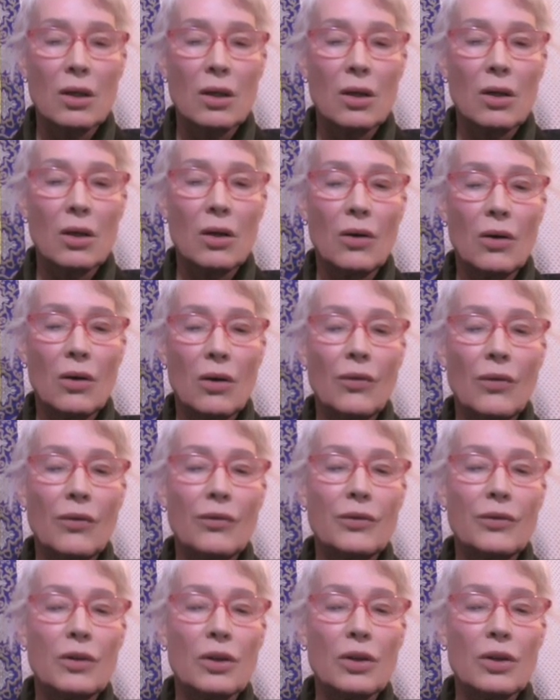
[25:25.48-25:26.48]
of
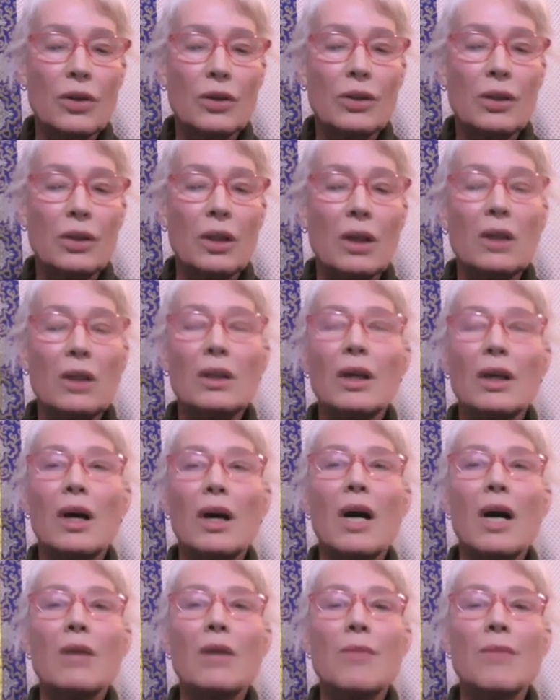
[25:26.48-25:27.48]
Trust in the
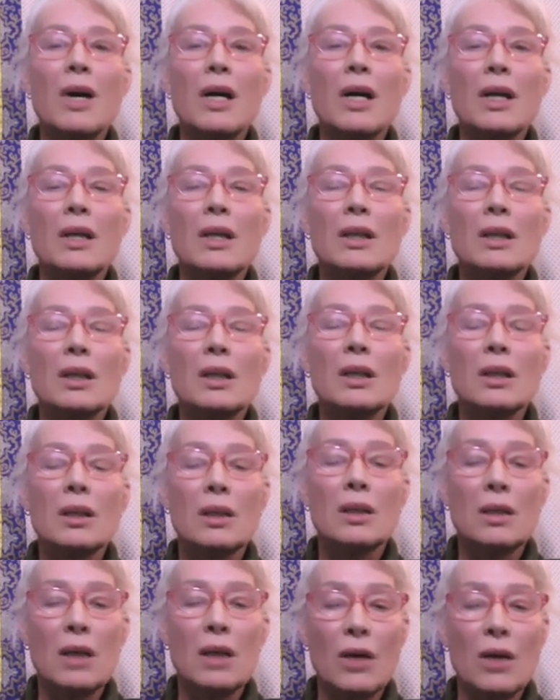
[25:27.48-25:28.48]
Heart Mind,
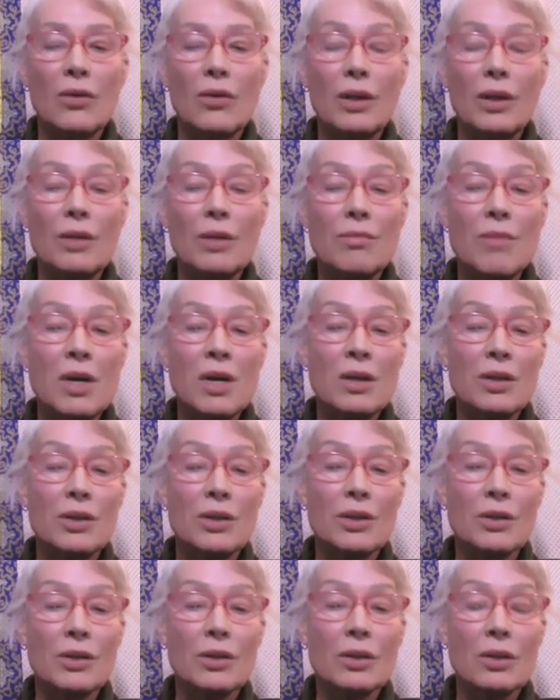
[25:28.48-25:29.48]
and I already
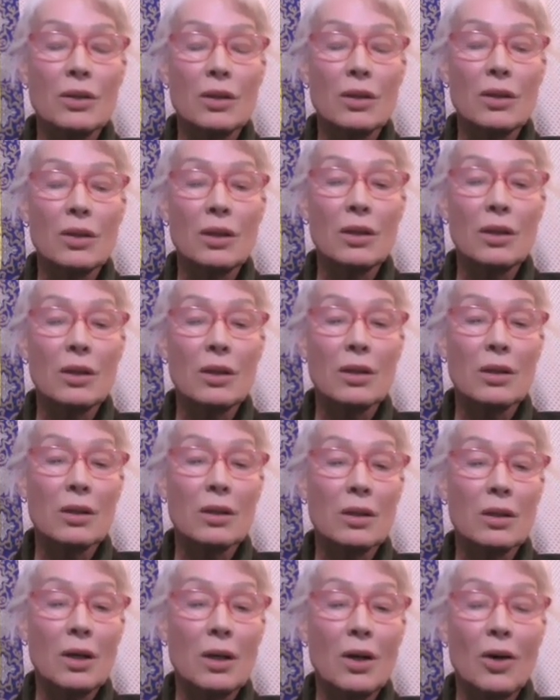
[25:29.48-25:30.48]
mentioned the
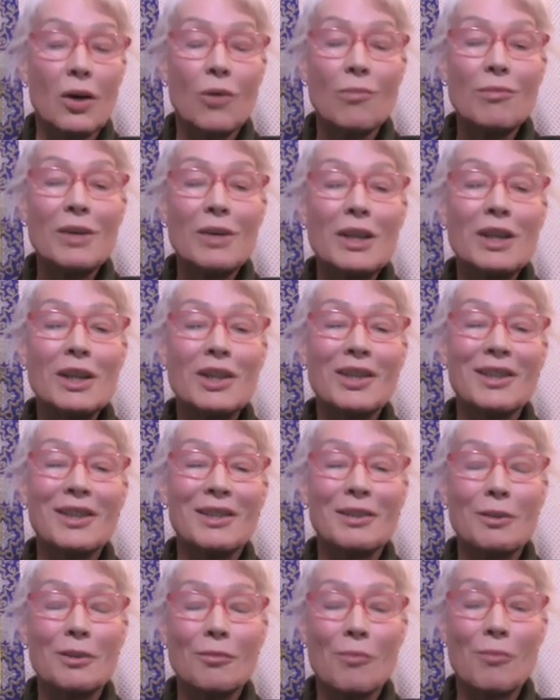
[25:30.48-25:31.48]

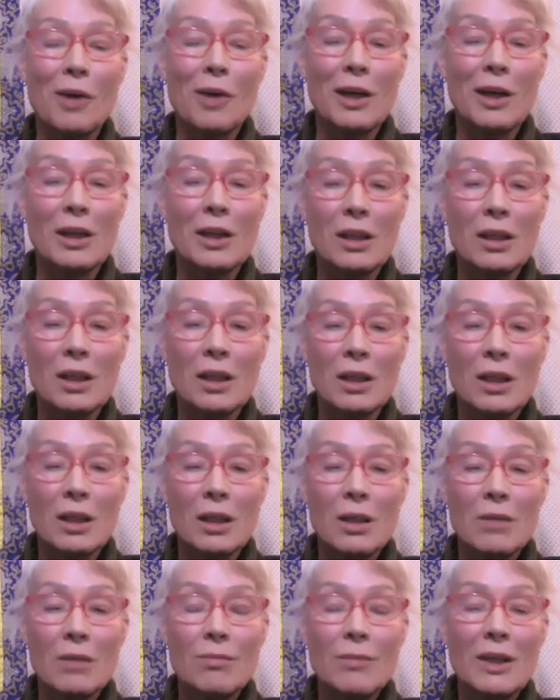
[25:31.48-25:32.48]
omniscient mind,
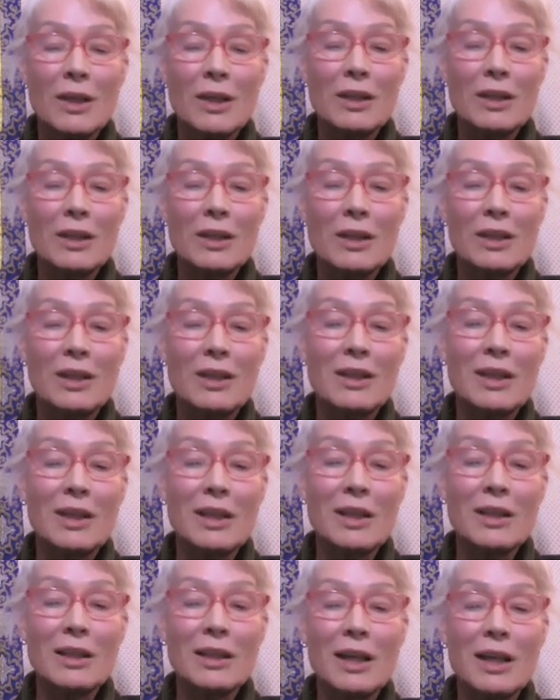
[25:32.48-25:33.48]
Master Sen
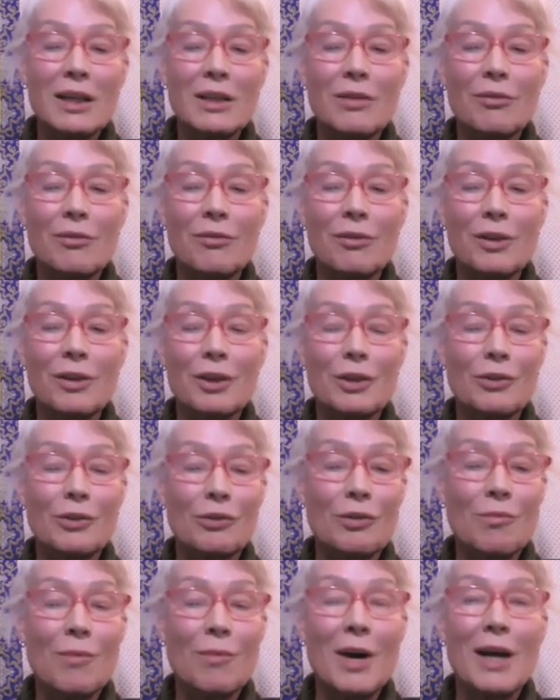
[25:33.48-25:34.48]
San refers to
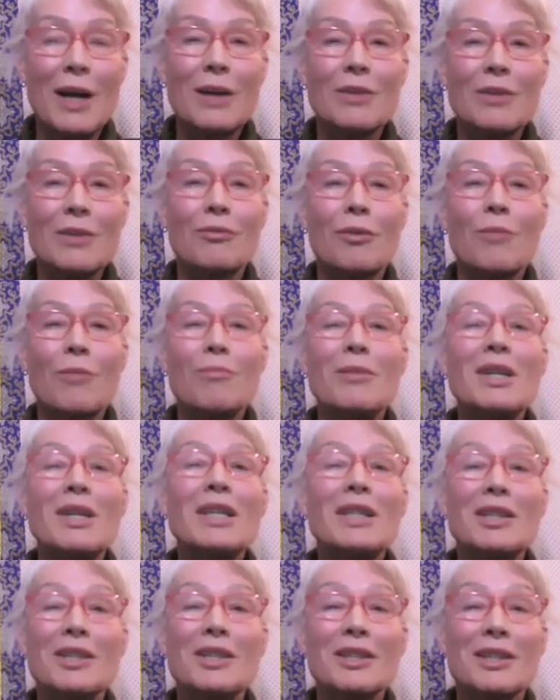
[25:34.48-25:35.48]
the mind of
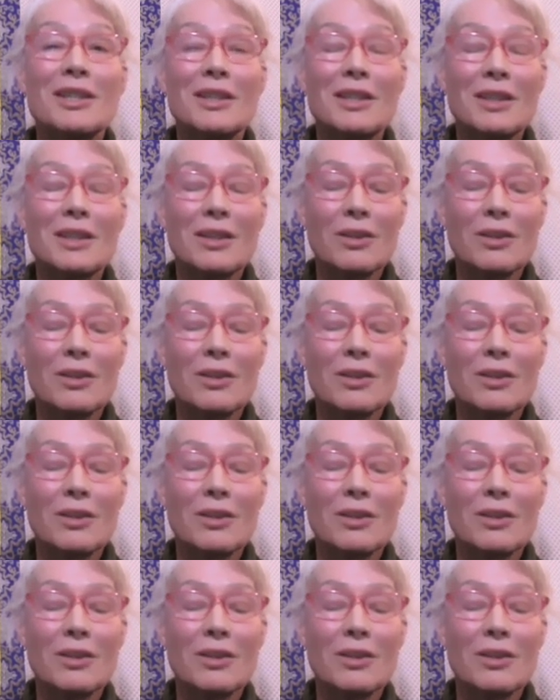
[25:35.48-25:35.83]
omniscience.